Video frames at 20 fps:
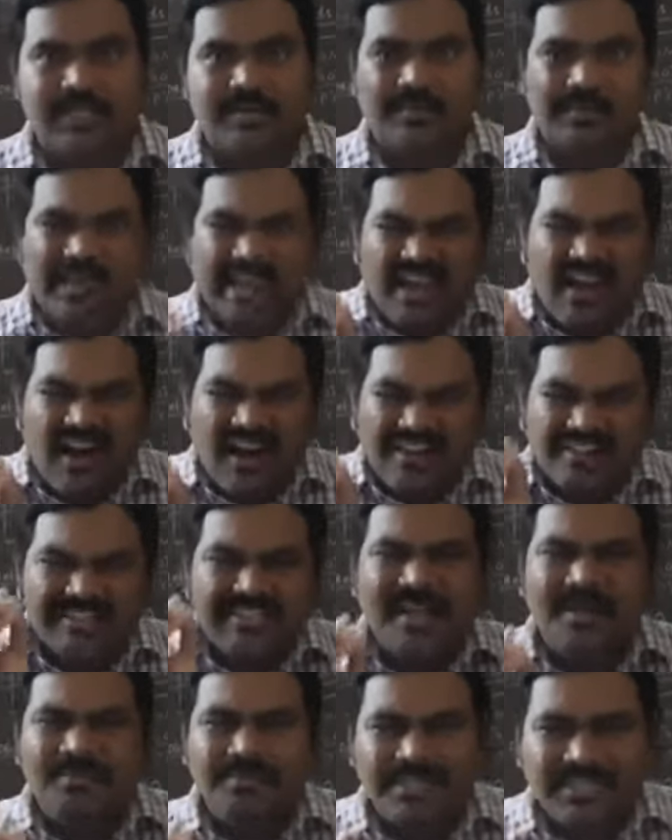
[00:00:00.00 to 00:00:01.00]
Because
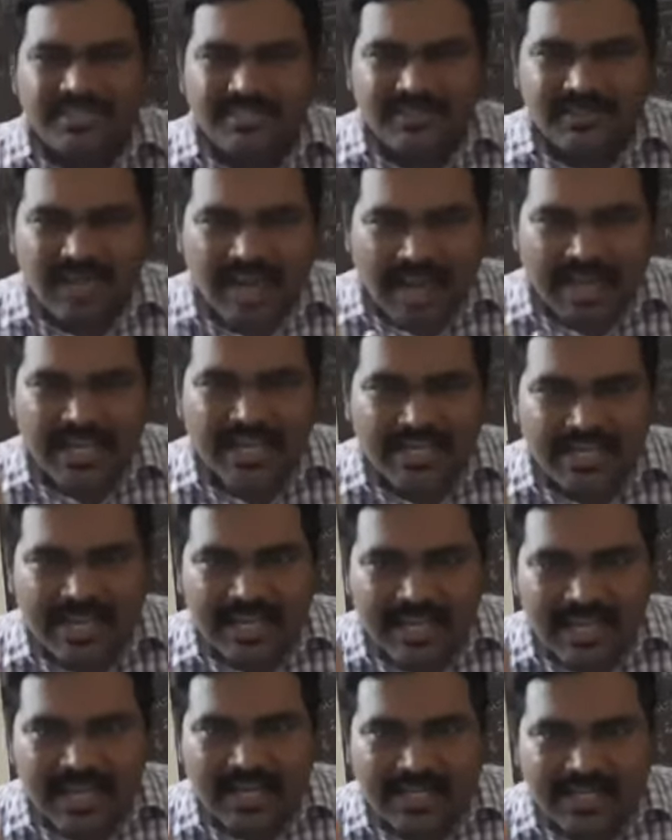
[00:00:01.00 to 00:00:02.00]
of this high
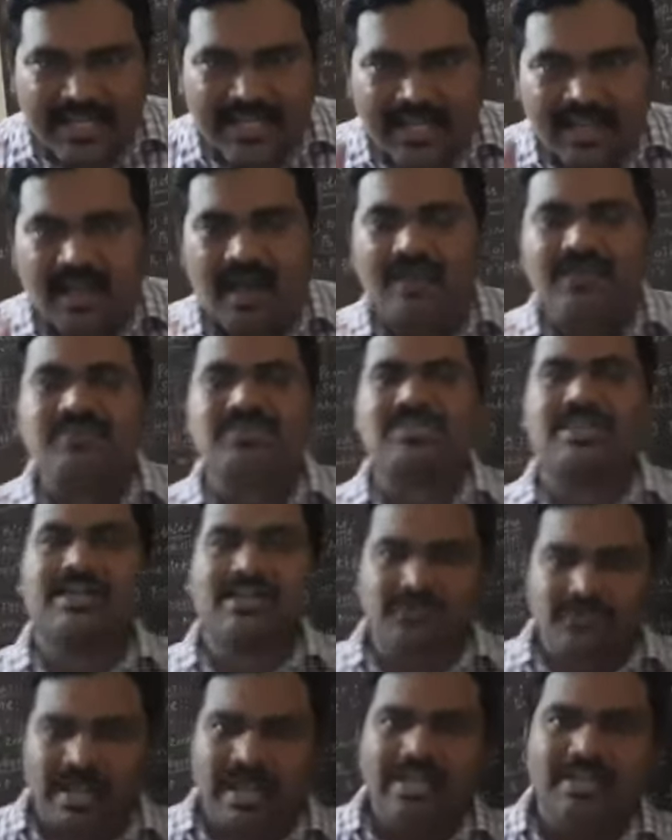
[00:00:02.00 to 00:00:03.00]
dielectric constant
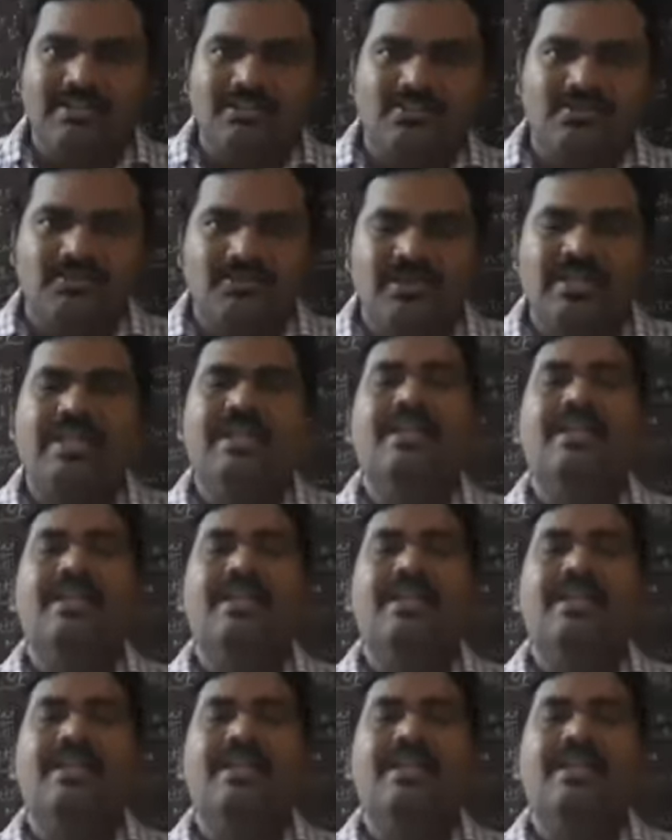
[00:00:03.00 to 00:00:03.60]
value,